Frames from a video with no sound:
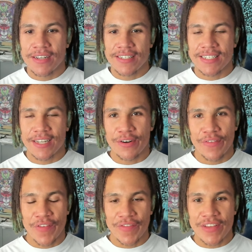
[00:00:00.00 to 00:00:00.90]

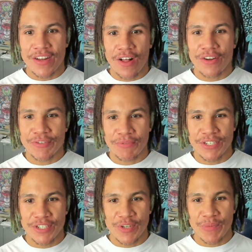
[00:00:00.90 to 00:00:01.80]
$650, which
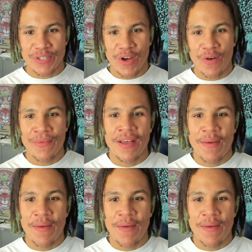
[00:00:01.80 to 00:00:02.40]
is super dope.